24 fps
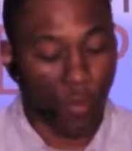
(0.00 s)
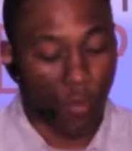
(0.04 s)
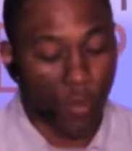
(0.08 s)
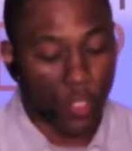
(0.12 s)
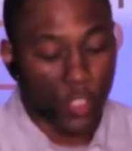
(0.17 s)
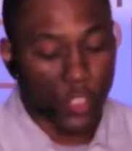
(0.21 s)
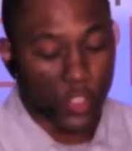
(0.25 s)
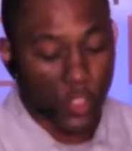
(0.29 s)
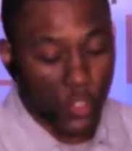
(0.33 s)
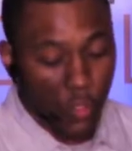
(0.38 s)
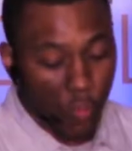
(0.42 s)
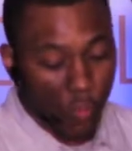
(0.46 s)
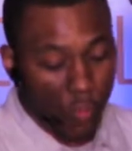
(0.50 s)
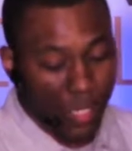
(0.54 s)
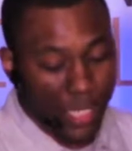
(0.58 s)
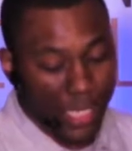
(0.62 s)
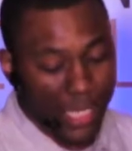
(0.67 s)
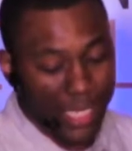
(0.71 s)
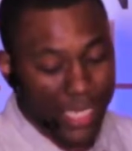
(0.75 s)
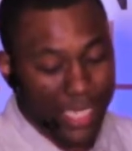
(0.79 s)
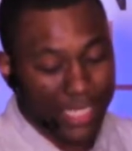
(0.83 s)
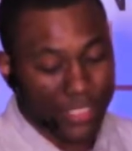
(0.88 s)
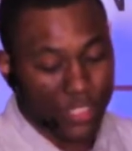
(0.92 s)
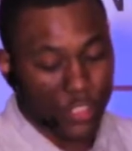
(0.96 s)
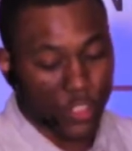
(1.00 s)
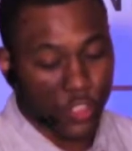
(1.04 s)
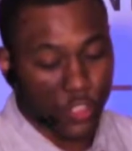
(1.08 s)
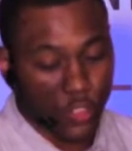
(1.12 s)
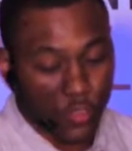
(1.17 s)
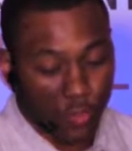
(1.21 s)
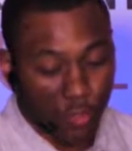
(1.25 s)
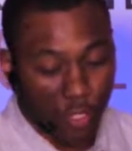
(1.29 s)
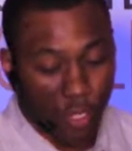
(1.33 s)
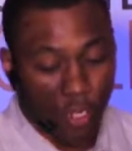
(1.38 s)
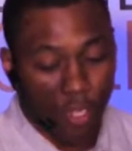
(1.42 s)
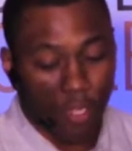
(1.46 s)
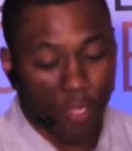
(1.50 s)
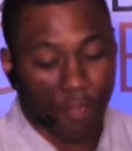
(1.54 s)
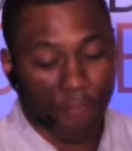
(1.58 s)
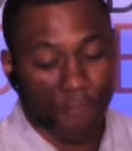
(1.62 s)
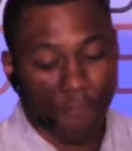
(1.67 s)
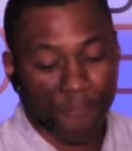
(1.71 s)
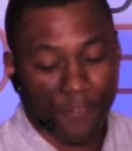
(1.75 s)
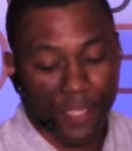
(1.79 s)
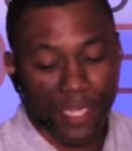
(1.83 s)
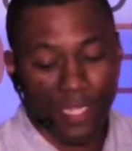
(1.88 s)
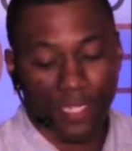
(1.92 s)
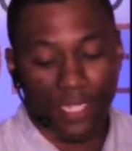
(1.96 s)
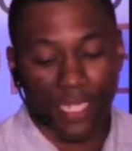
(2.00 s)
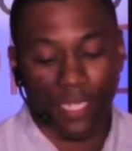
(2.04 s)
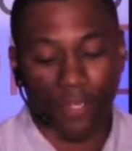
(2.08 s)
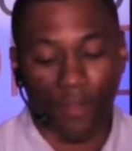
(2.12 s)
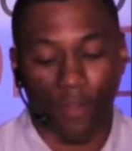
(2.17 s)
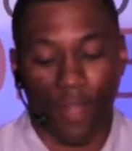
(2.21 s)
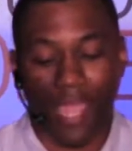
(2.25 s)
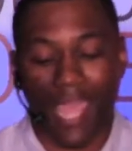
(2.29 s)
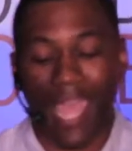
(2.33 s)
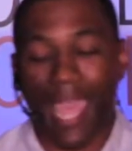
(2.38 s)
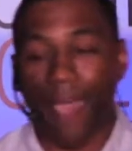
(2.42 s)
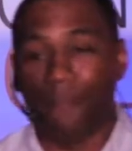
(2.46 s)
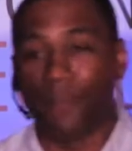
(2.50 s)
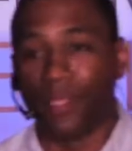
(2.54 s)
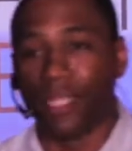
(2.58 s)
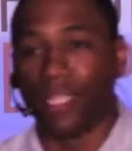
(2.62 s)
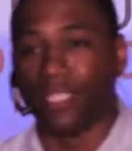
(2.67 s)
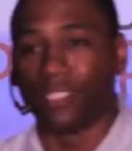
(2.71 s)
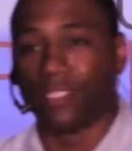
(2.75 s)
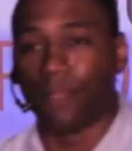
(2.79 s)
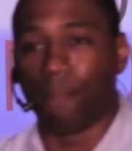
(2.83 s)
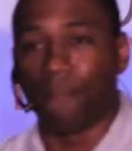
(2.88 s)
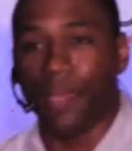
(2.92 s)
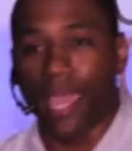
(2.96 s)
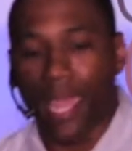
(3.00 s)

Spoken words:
Or joy is a strong feeling or happiness,